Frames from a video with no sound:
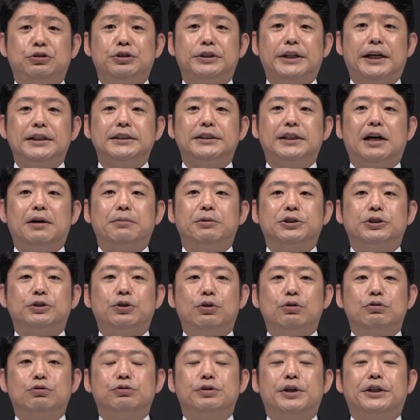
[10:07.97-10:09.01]
for customers
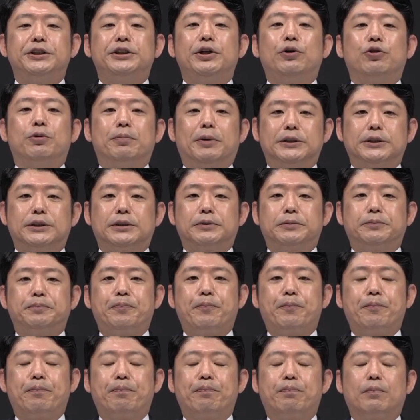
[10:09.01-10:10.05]
using our Tok
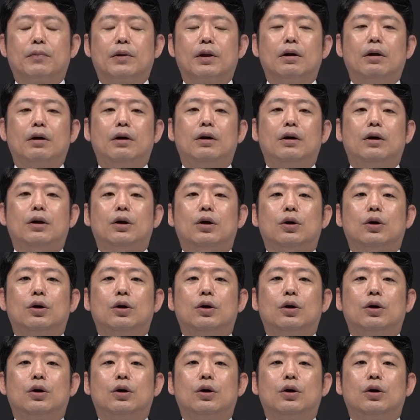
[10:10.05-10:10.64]
broadband.